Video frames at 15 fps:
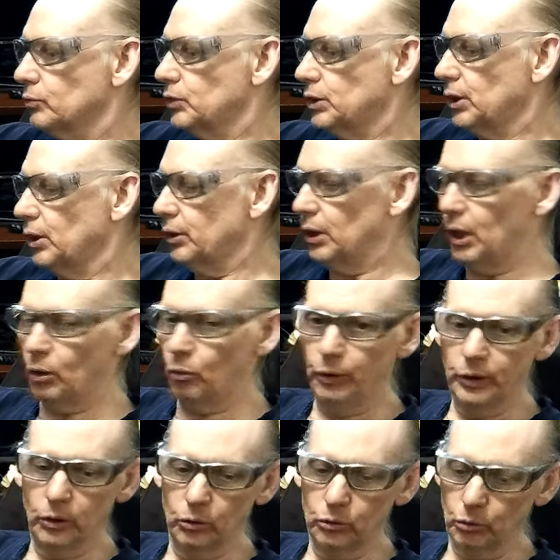it's nothing like
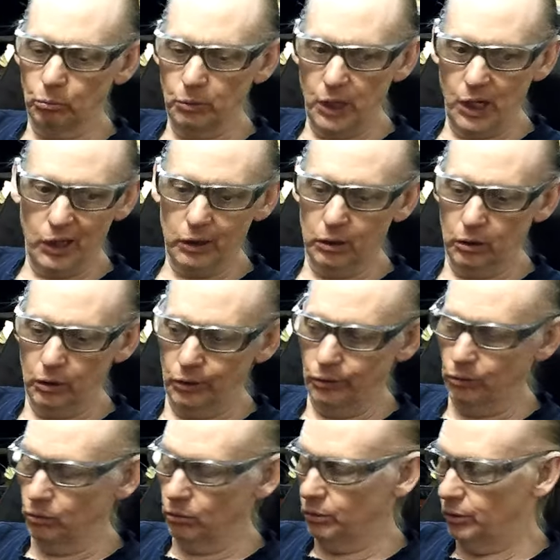Windows or Mac
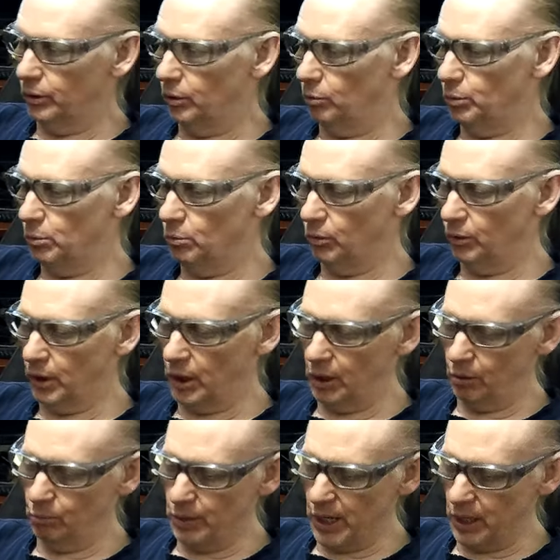either. You know, people
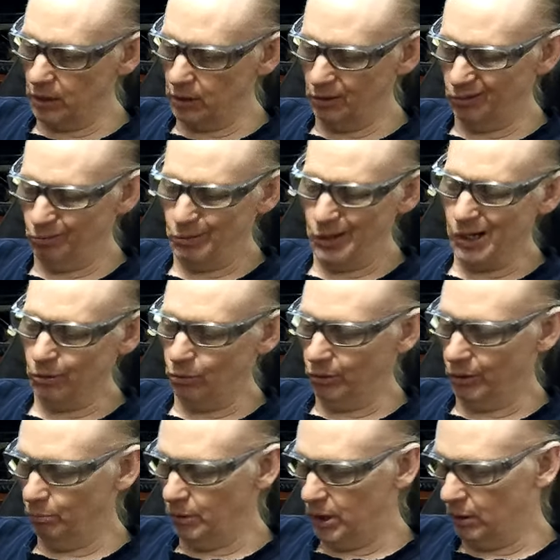they Mac Mac
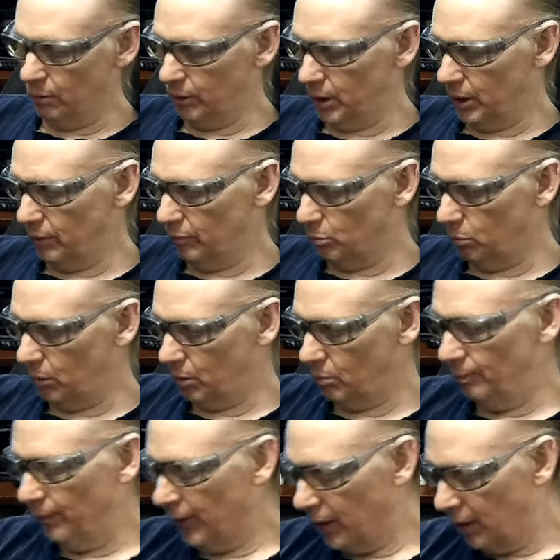won't admit it when they have a
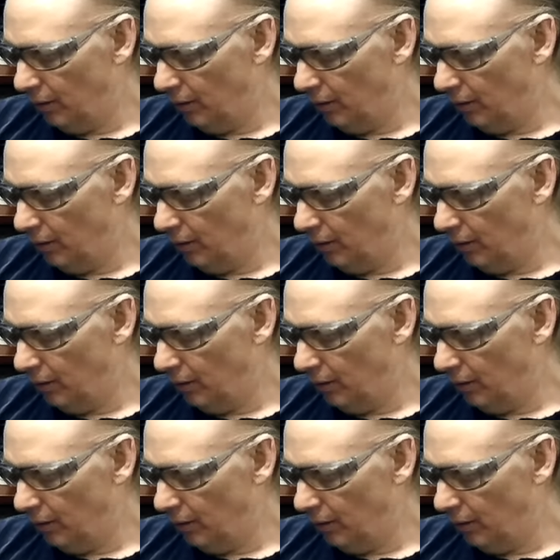problem,